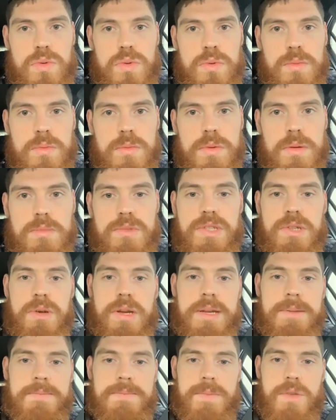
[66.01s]
Oh, I'm still
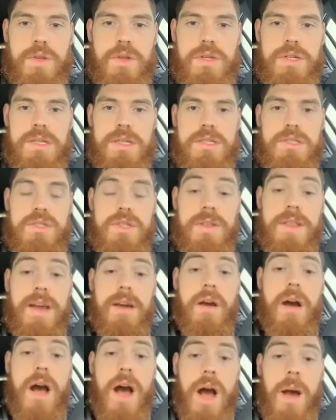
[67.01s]
here. Good. So
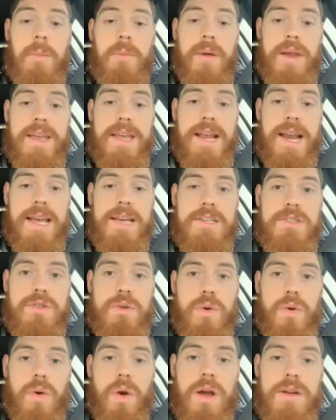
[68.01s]
there are
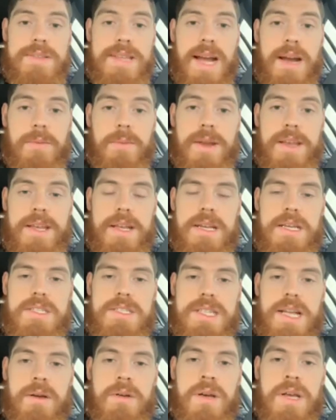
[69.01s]
upregulators or our
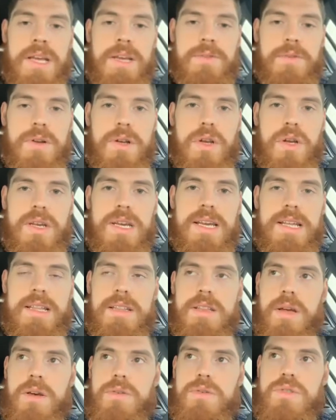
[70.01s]
downregulators. Now, if we look at
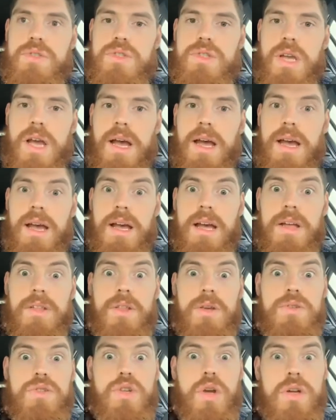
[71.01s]
those
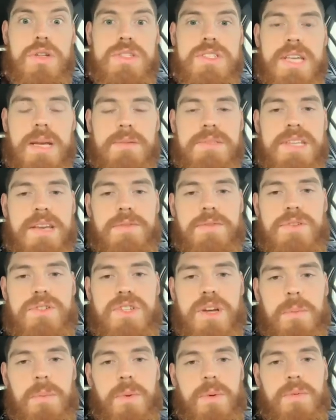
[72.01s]
concepts, say, for
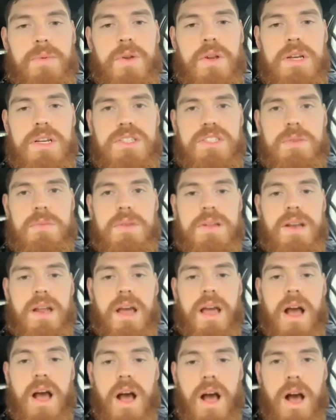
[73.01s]
example, if we look at something
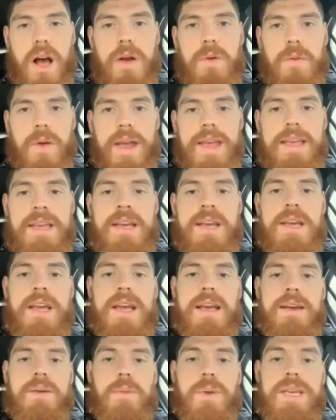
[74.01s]
like heart rate,
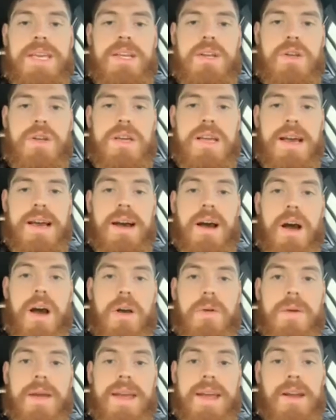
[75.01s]
we can look at
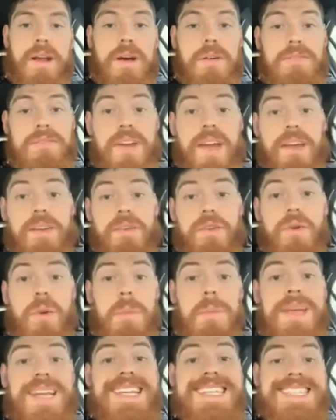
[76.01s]
heart rate and our
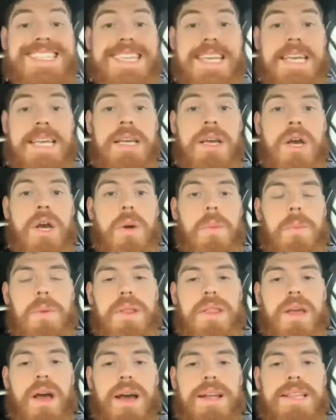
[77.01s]
variability,
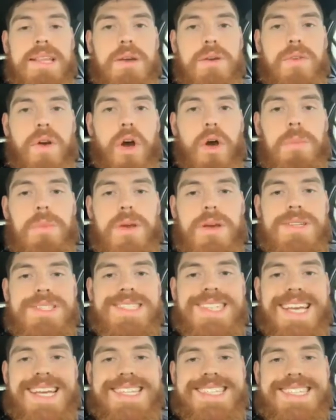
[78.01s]
but the idea of
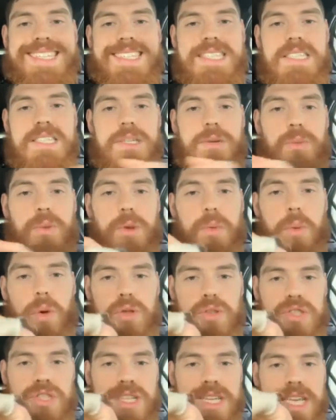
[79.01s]
homeostasis is that we
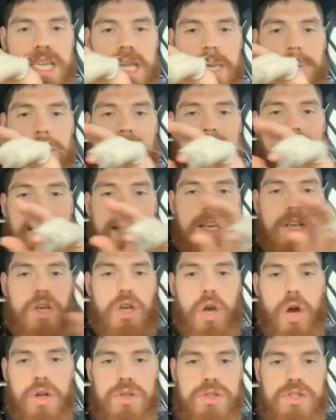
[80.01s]
want to keep a
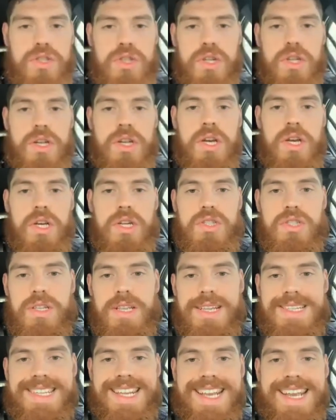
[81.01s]
constant. So
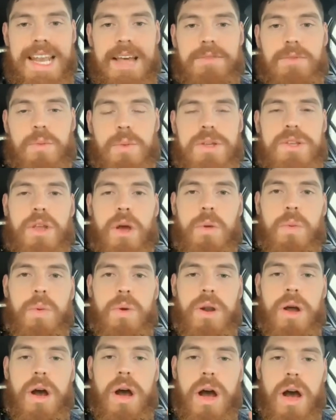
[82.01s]
there's a level. We don't
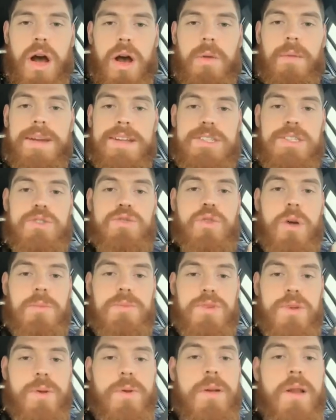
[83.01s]
want our heart rate to
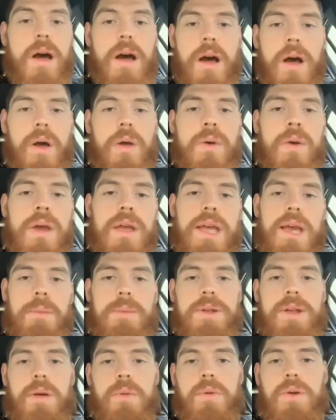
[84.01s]
drop too low,
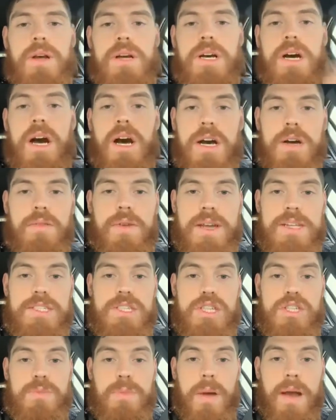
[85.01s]
and we don't want our heart rate
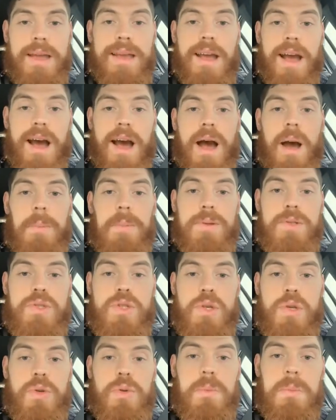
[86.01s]
to spike up
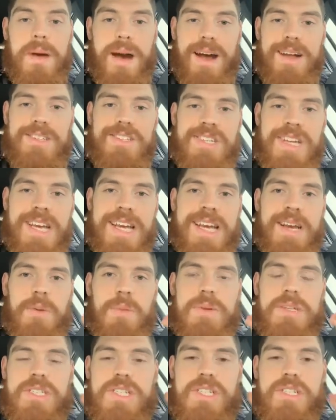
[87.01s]
too much,
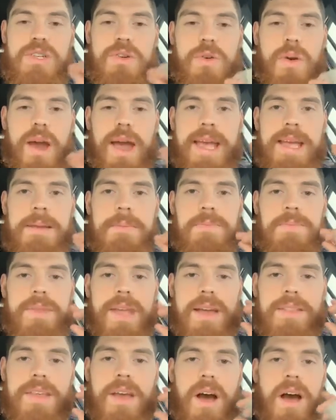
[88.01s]
which is great.
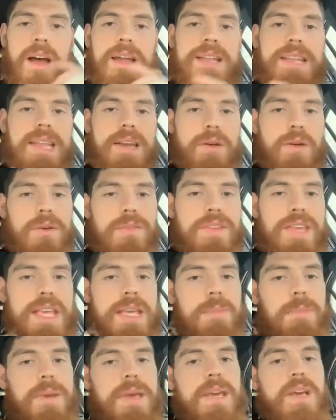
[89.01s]
And the idea of
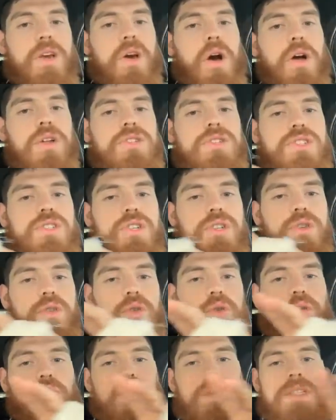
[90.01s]
keeping constant
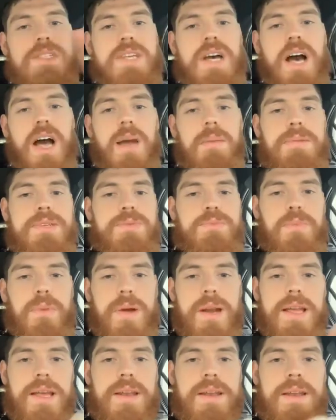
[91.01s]
all the time is
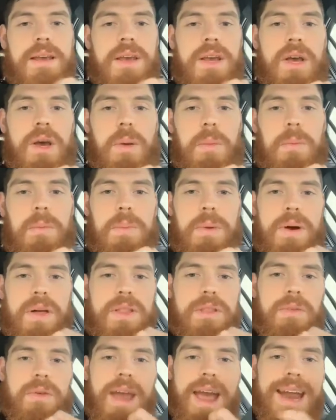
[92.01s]
brilliant.
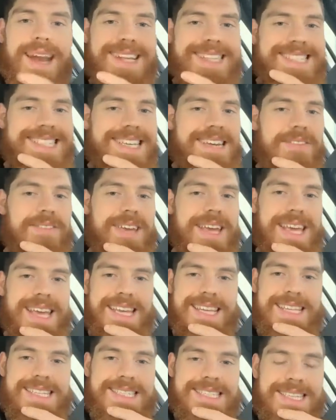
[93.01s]
But the reality of it
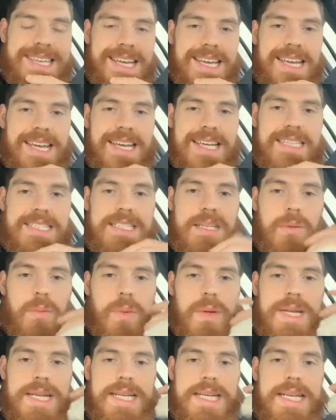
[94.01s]
is that
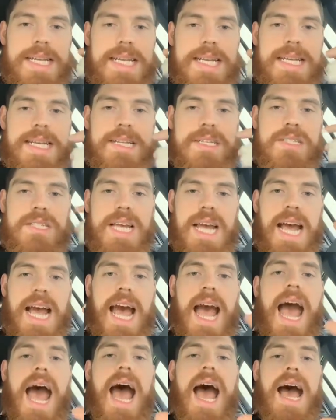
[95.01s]
we need to
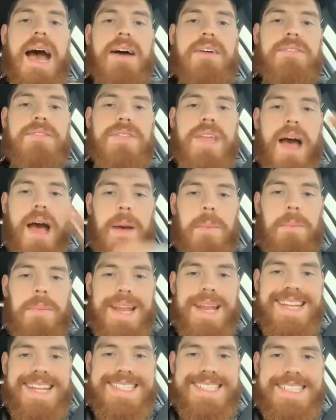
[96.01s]
have that
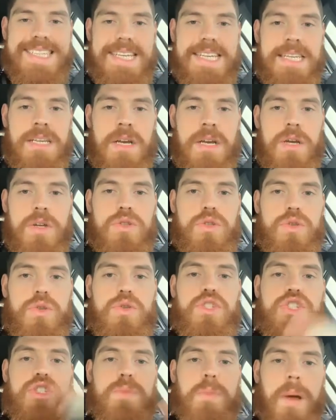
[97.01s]
ability
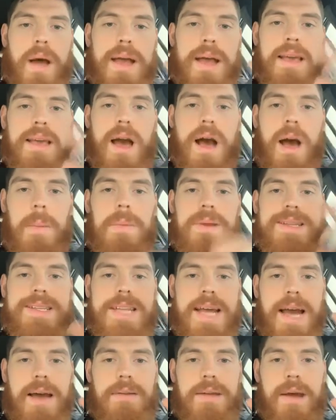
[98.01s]
to spike up
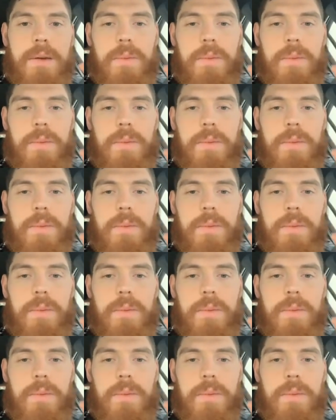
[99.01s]
and down.